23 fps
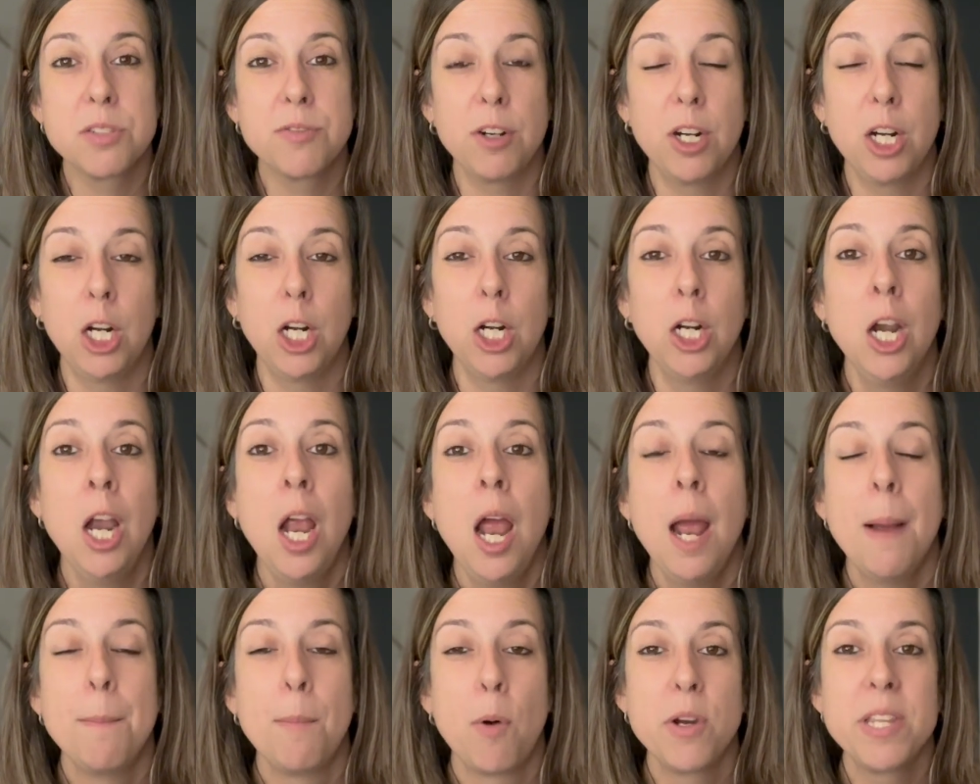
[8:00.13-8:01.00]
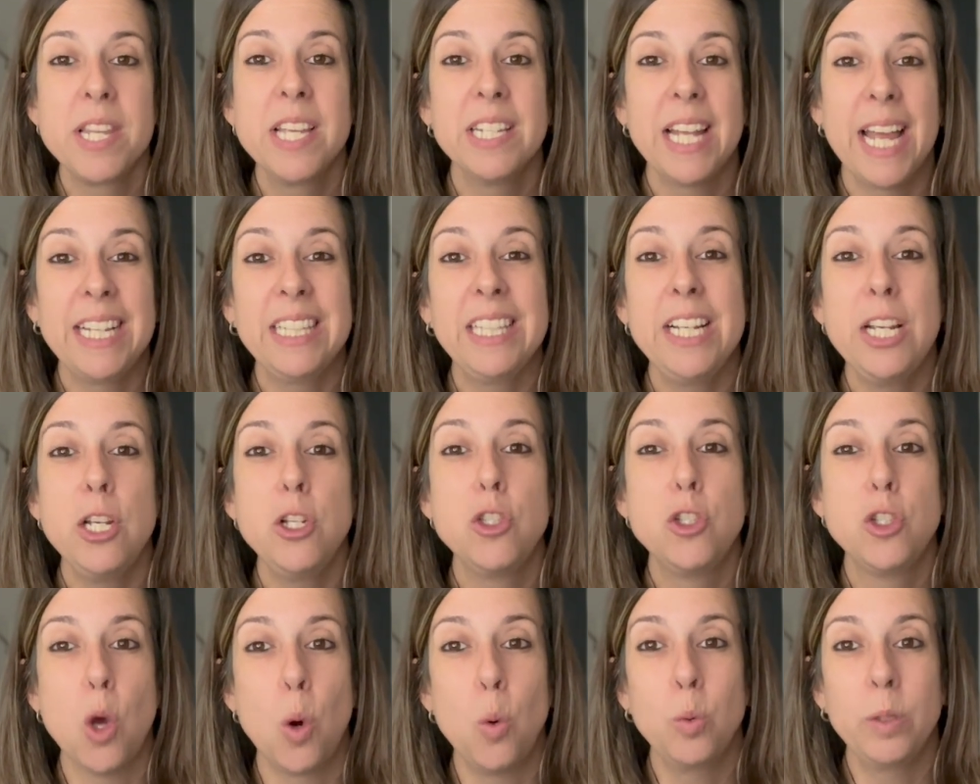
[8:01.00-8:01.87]
for her, more than likely you
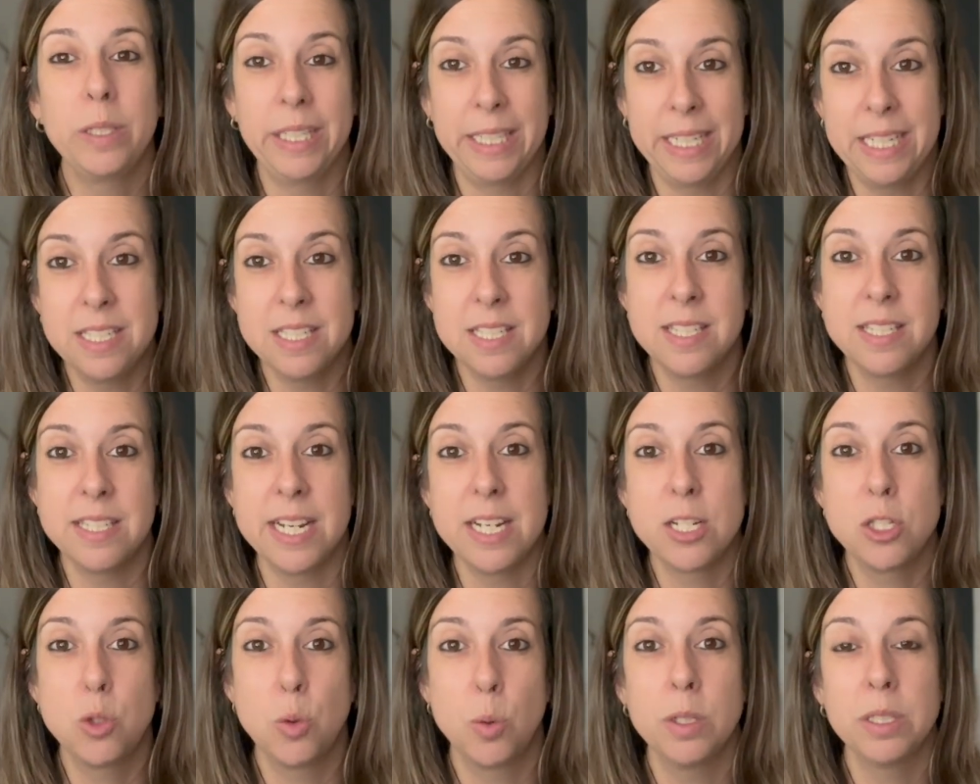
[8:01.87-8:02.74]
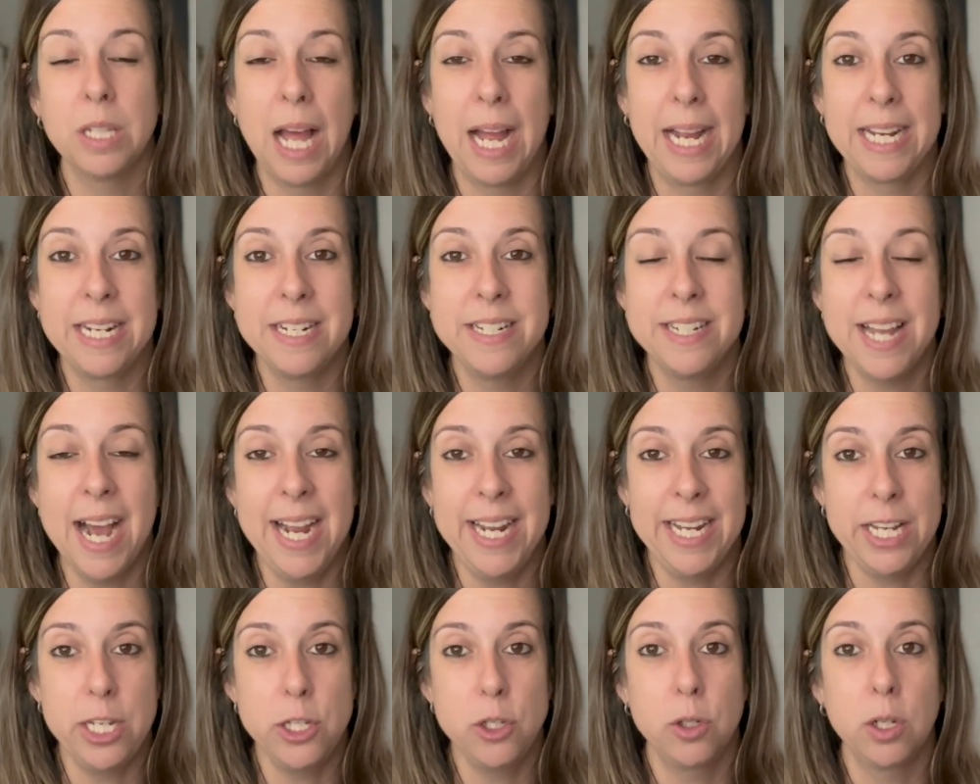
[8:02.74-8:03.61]
don't need to stick to a Lion
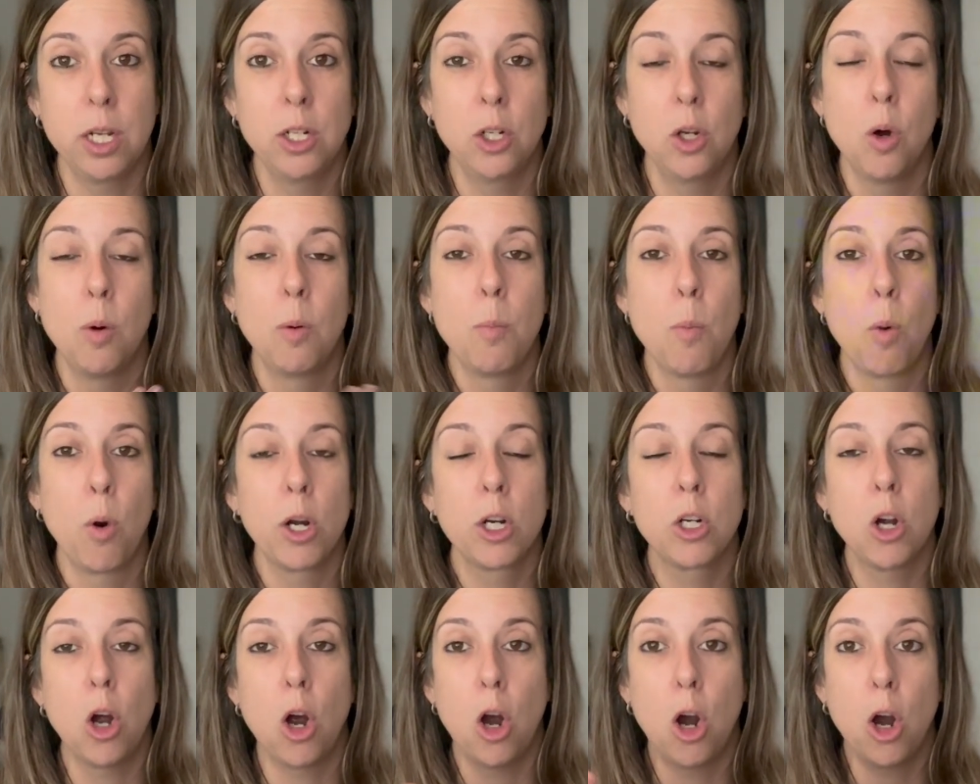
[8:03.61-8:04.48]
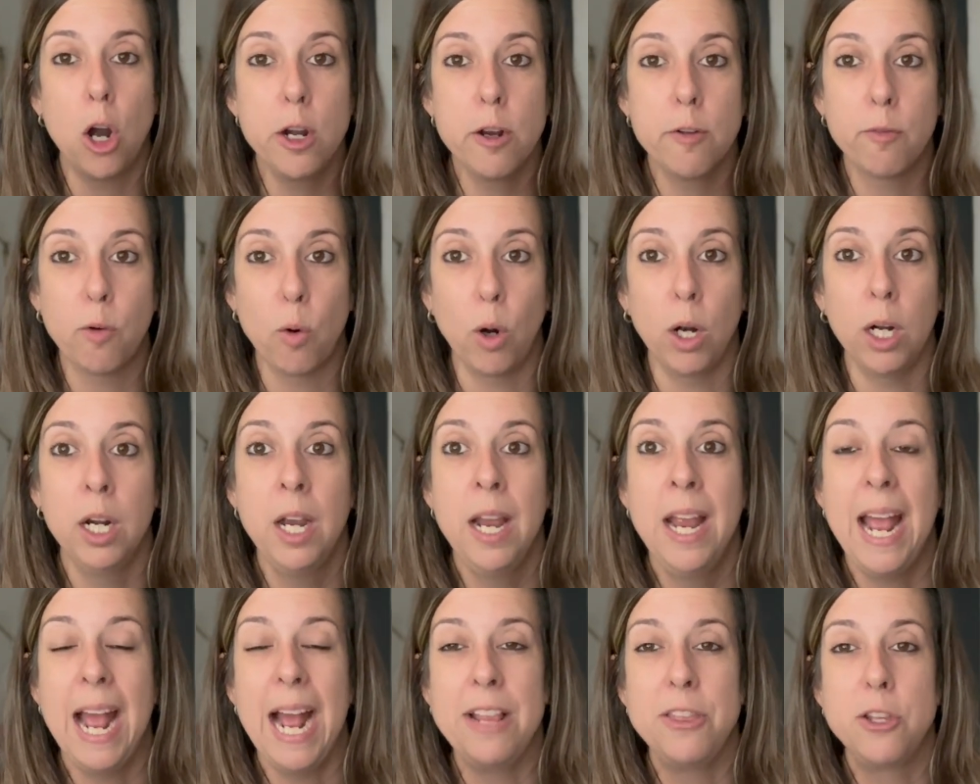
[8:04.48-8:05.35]
diet. You can go more carnivore,
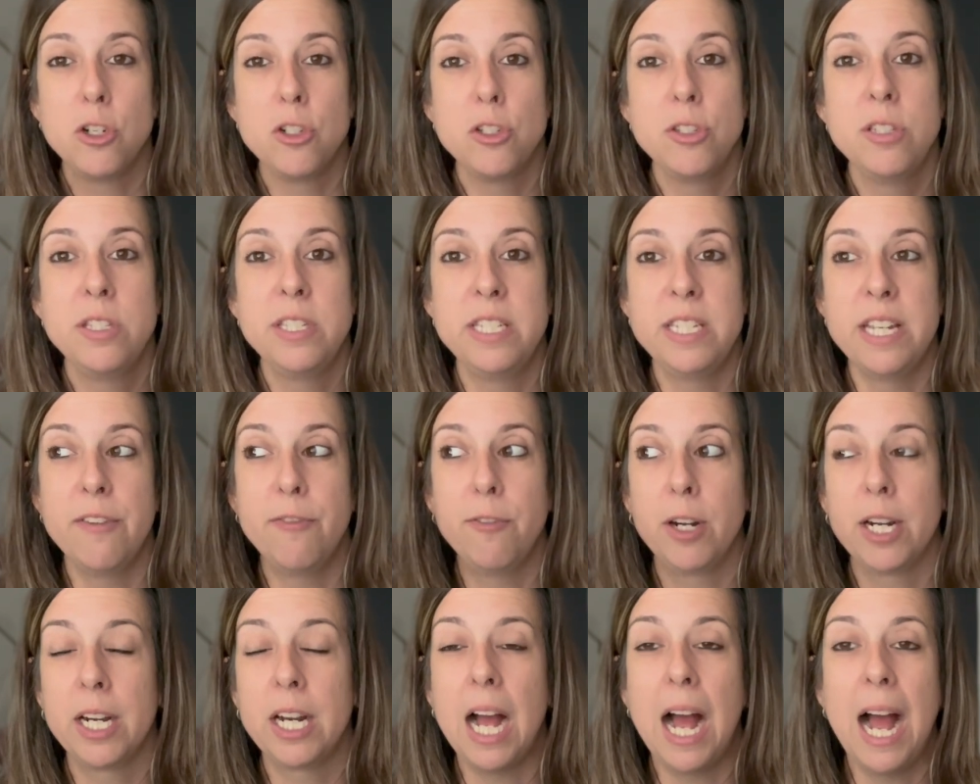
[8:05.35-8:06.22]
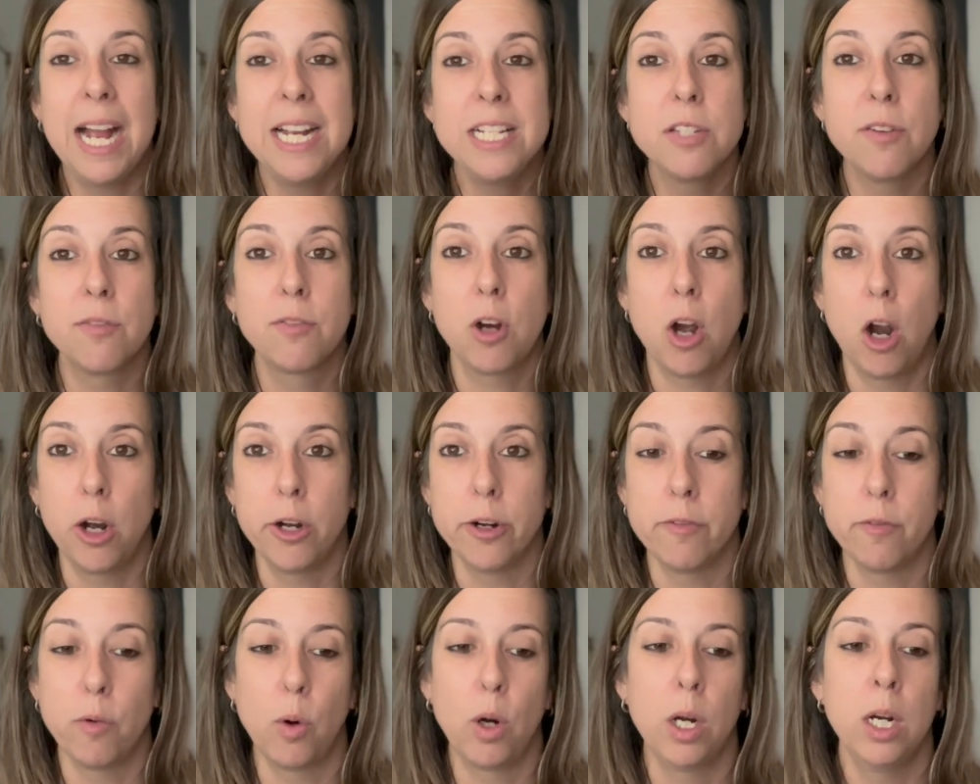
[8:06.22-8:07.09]
and there's different kinds of
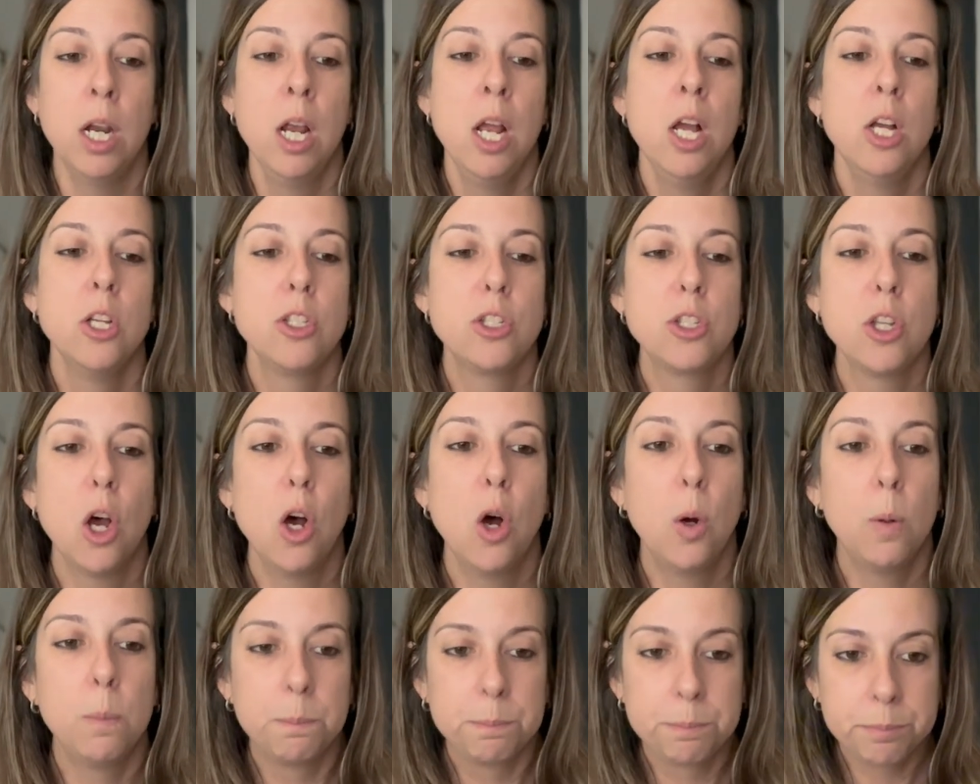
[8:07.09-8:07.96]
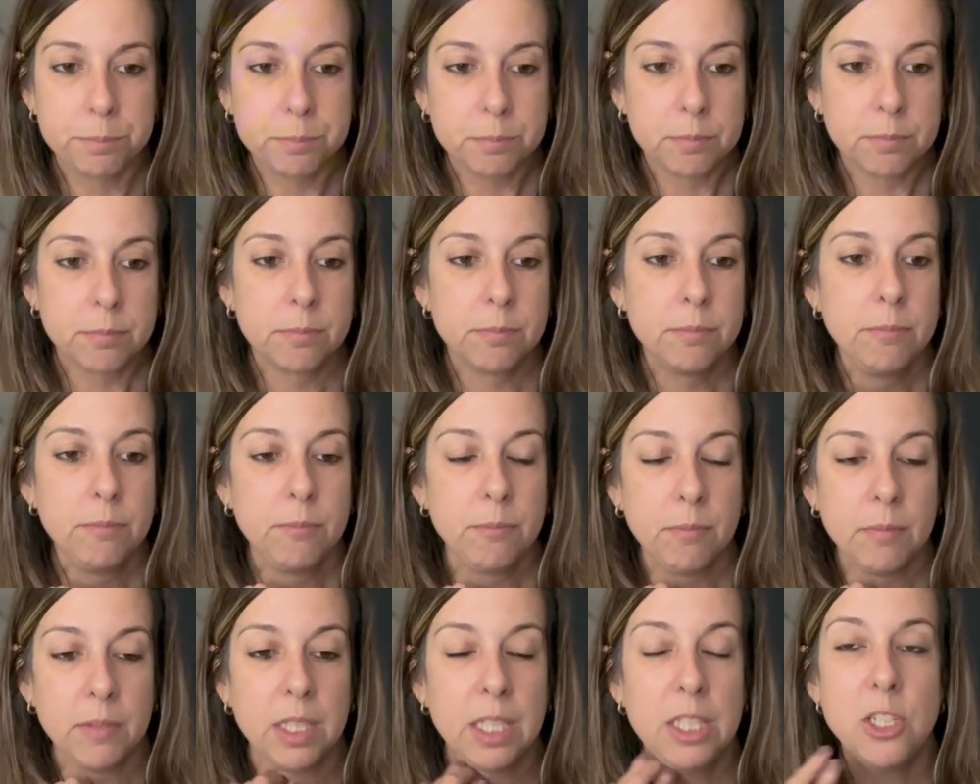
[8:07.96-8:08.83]
carnivore. So
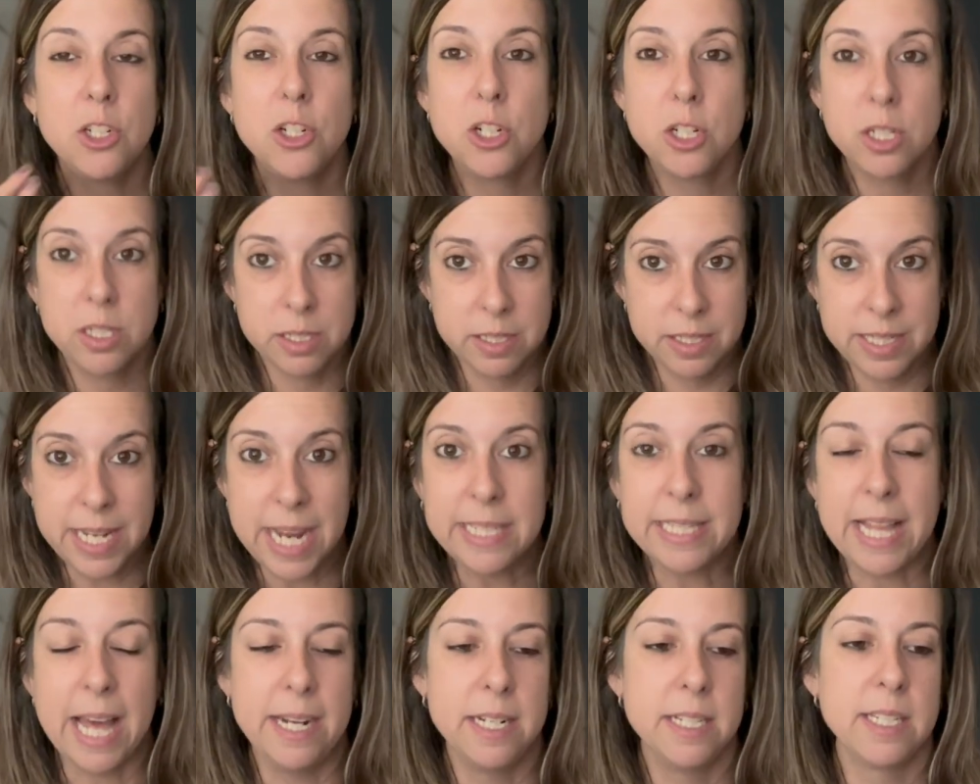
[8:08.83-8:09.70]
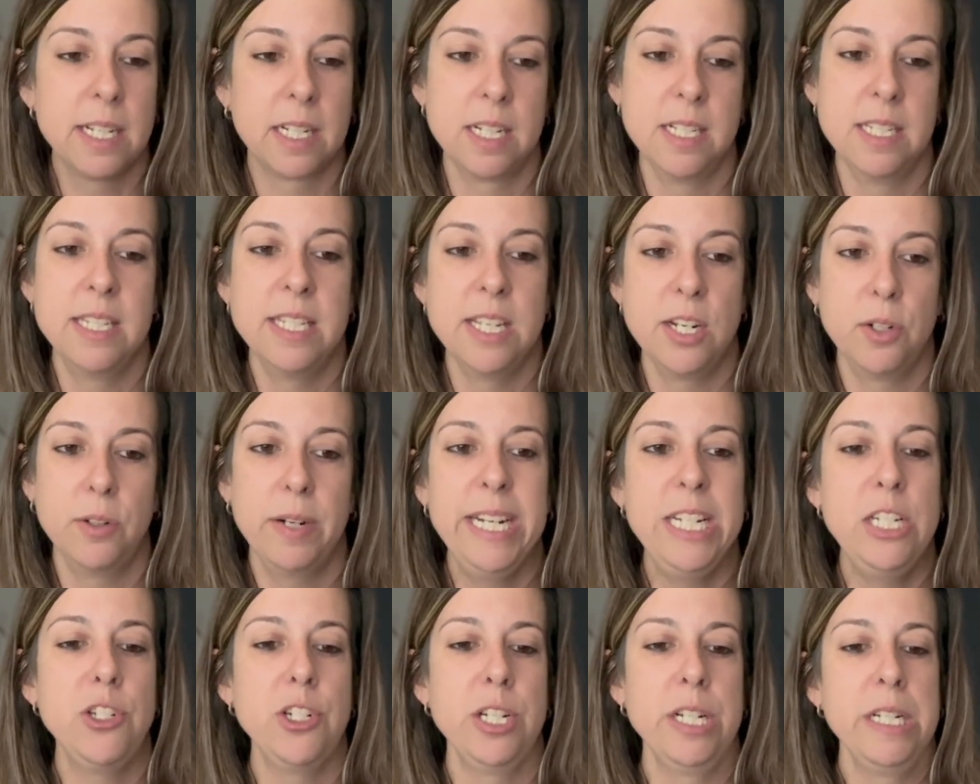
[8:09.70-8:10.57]
take that into
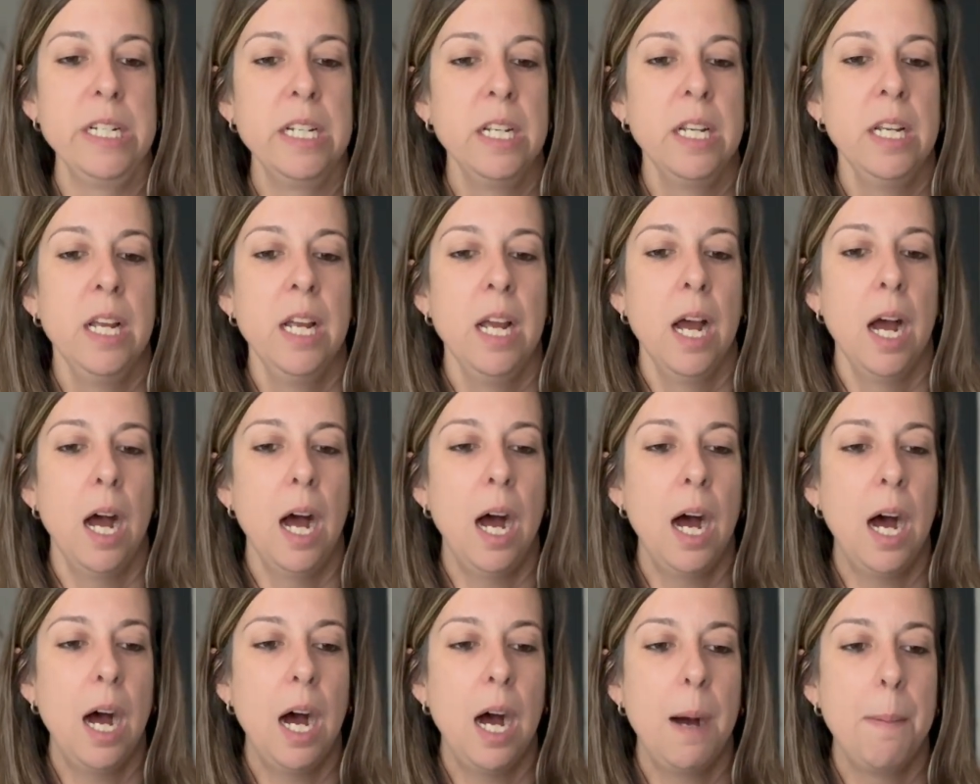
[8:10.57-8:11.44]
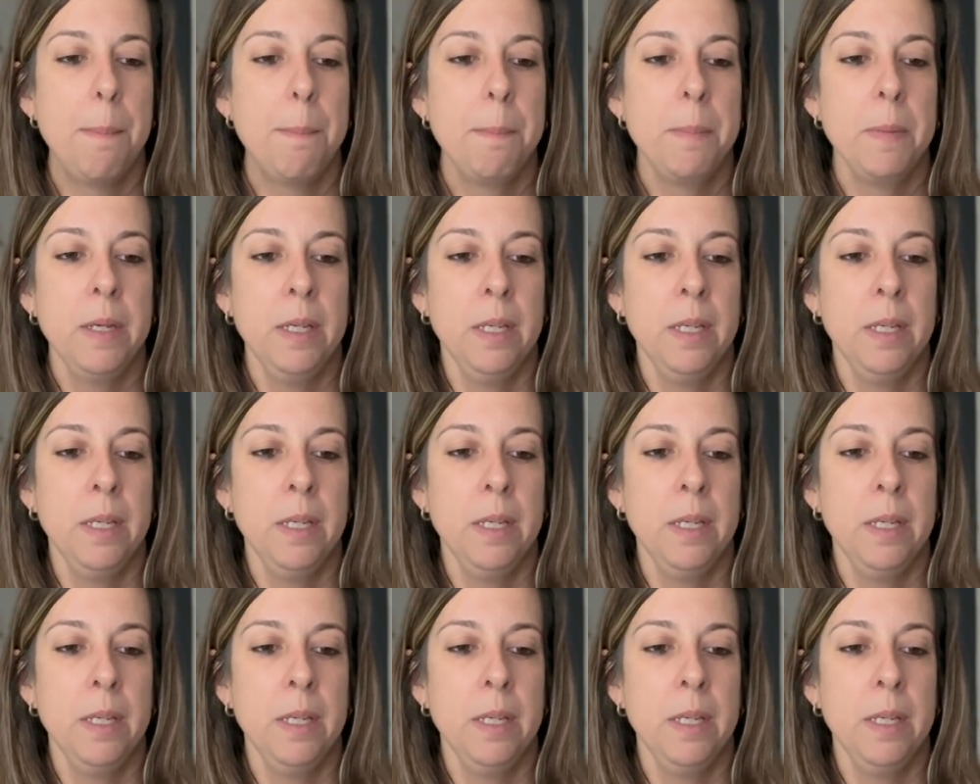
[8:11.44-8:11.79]
consideration. What